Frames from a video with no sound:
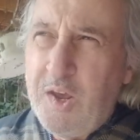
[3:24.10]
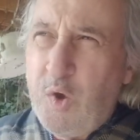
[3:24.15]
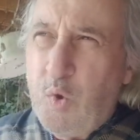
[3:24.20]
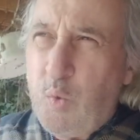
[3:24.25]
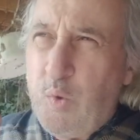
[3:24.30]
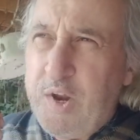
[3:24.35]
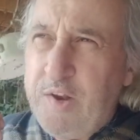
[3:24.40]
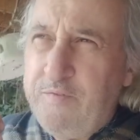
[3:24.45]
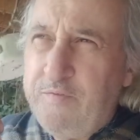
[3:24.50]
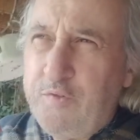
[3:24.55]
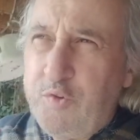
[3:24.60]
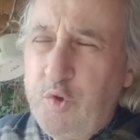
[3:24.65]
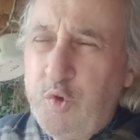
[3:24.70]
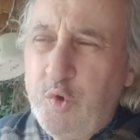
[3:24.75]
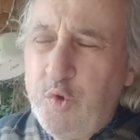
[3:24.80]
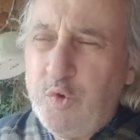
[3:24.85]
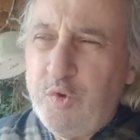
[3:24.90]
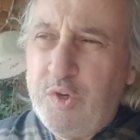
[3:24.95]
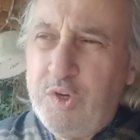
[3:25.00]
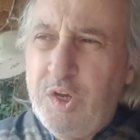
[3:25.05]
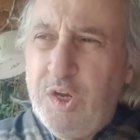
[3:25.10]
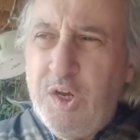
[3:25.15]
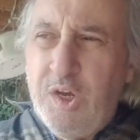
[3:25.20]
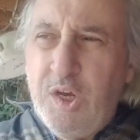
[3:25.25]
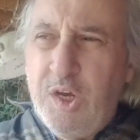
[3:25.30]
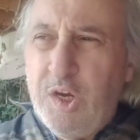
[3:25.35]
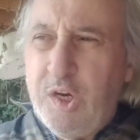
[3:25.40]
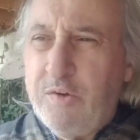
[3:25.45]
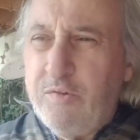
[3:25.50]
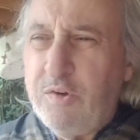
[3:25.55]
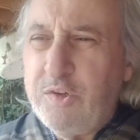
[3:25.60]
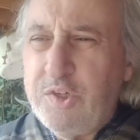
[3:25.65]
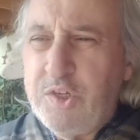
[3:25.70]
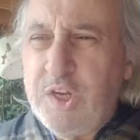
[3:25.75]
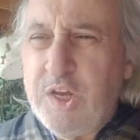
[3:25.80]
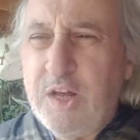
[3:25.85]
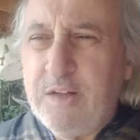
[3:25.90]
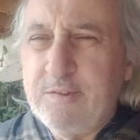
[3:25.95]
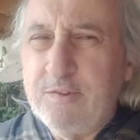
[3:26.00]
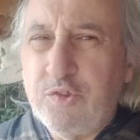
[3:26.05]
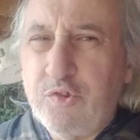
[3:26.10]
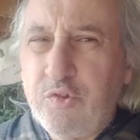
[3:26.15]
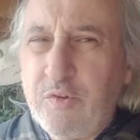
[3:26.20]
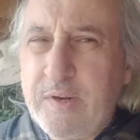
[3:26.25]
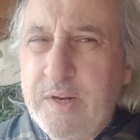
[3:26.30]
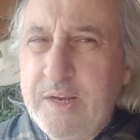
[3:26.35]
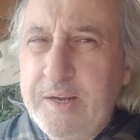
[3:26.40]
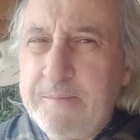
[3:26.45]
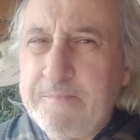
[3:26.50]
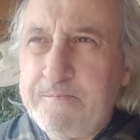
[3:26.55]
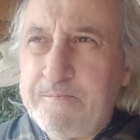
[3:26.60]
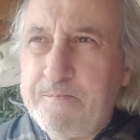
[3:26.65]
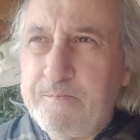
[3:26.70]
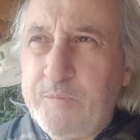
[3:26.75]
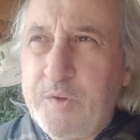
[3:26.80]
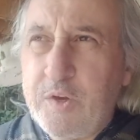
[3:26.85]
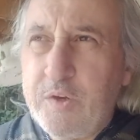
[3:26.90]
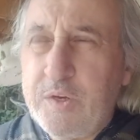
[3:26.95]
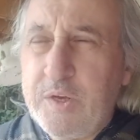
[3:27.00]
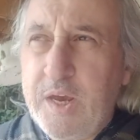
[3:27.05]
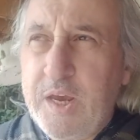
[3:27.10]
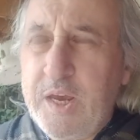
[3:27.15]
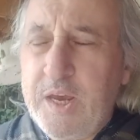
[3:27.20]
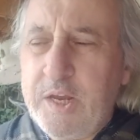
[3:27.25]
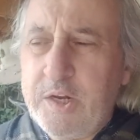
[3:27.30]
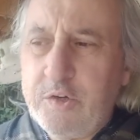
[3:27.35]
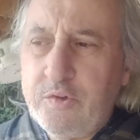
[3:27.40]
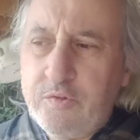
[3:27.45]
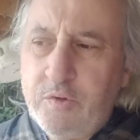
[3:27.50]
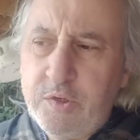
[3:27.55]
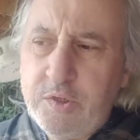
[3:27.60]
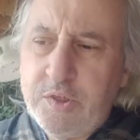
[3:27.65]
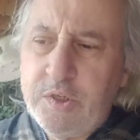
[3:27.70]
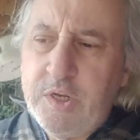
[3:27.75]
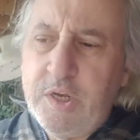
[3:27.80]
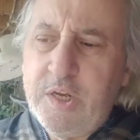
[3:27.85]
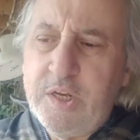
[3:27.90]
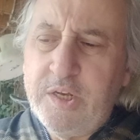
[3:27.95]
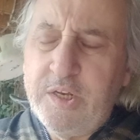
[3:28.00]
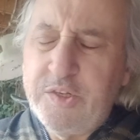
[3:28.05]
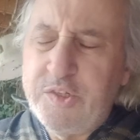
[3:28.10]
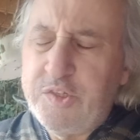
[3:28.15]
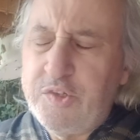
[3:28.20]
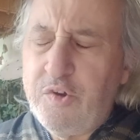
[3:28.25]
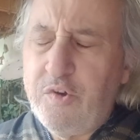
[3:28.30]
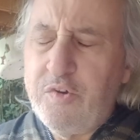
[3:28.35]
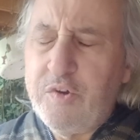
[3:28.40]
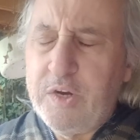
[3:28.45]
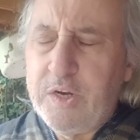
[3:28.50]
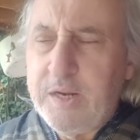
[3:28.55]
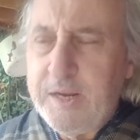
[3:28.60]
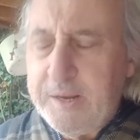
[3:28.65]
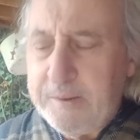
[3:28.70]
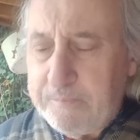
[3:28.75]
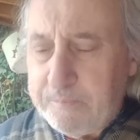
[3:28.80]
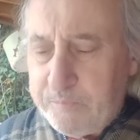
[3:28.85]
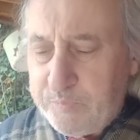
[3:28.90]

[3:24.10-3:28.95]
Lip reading: when viewed cross-culturally, okay, and cross-historically?